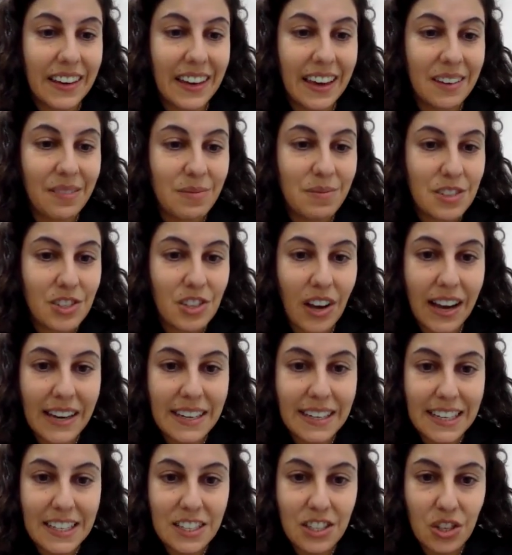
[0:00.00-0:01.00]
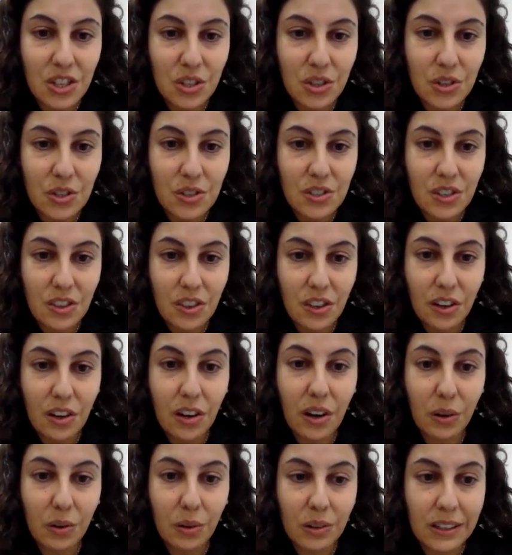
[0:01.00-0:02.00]
Okay, so I need to use the
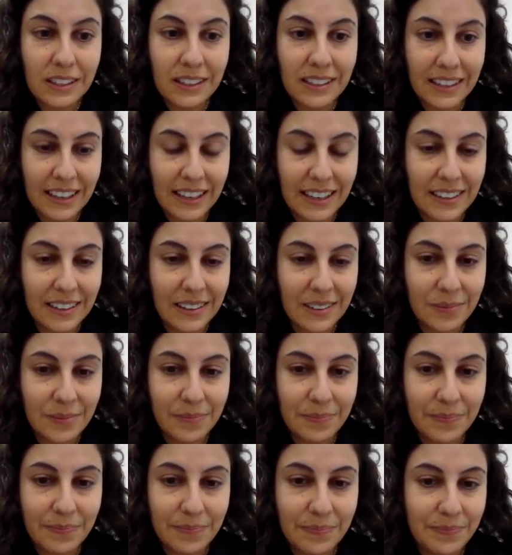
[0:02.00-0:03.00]
colon here.